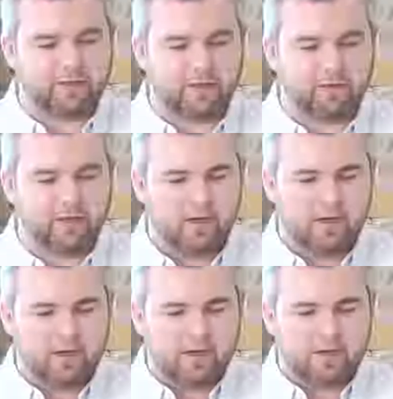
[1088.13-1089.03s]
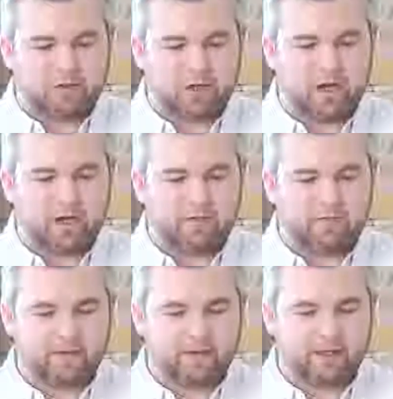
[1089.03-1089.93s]
So John
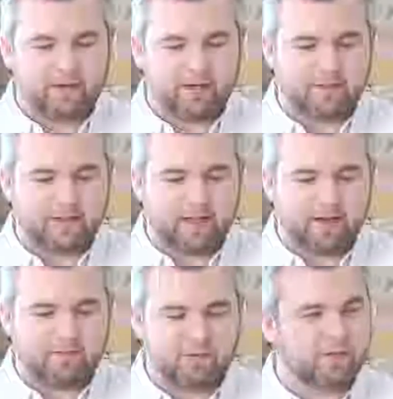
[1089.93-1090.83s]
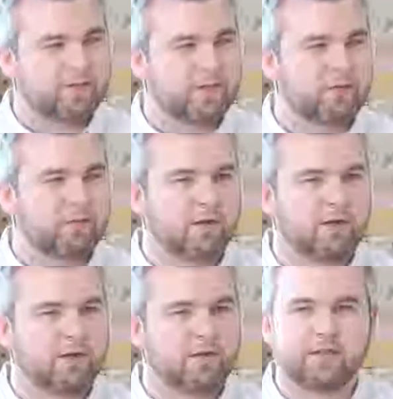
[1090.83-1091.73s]
here has just finished
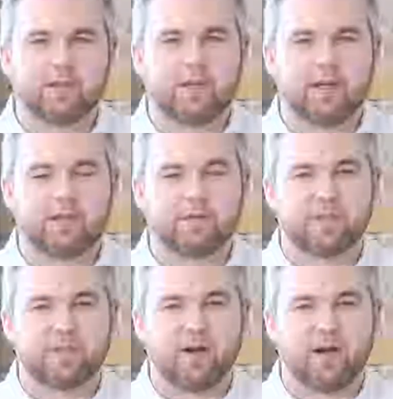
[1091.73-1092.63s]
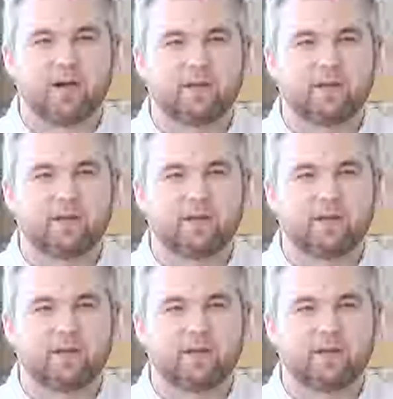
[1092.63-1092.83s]
work and he's getting into his car.